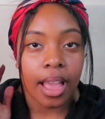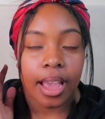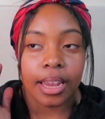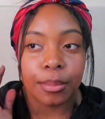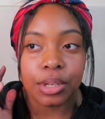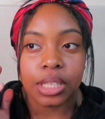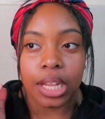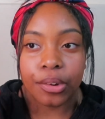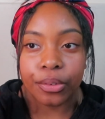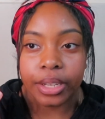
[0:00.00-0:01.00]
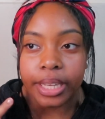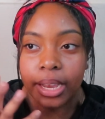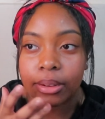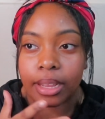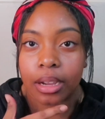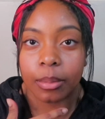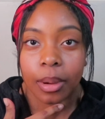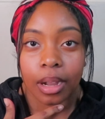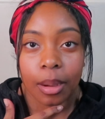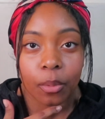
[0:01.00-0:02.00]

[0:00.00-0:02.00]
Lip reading: and I'm just like freaking out, like, oh my God,